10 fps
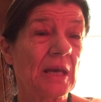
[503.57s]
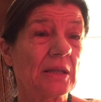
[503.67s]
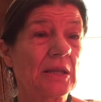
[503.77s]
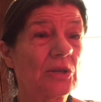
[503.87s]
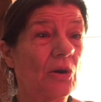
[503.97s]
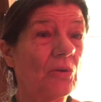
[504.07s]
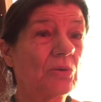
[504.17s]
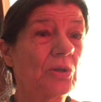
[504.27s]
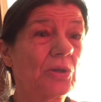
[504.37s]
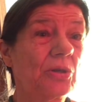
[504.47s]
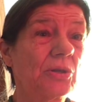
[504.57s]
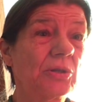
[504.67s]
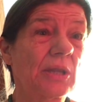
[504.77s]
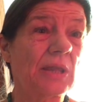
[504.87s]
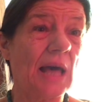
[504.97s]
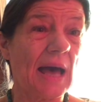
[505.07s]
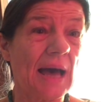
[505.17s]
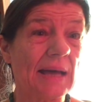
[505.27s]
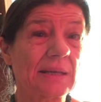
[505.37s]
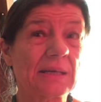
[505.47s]
They don't learn
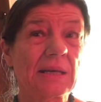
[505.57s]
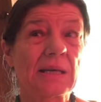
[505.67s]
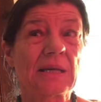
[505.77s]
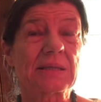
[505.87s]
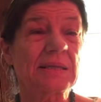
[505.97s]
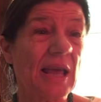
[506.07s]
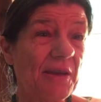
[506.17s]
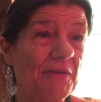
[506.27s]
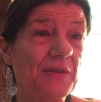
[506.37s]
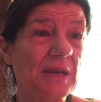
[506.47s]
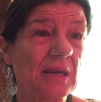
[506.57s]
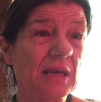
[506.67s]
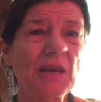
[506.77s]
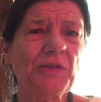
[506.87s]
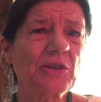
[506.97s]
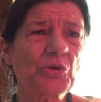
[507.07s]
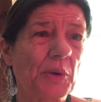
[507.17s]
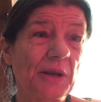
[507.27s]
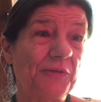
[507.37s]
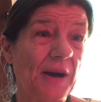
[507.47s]
that saving even
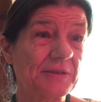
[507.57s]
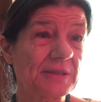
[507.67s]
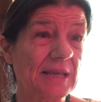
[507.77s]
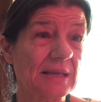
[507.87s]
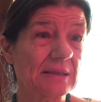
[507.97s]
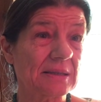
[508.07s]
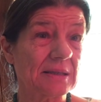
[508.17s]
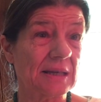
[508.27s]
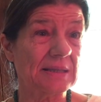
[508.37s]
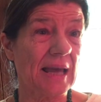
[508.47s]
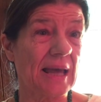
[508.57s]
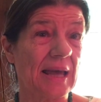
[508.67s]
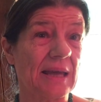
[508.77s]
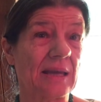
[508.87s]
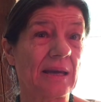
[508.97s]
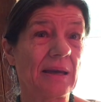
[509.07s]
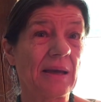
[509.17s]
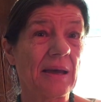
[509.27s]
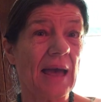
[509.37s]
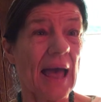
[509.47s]
25 cents a day
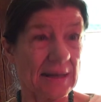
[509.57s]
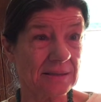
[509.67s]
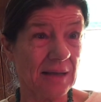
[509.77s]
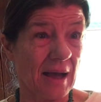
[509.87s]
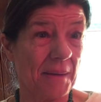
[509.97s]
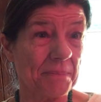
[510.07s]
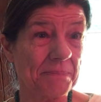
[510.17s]
adds up.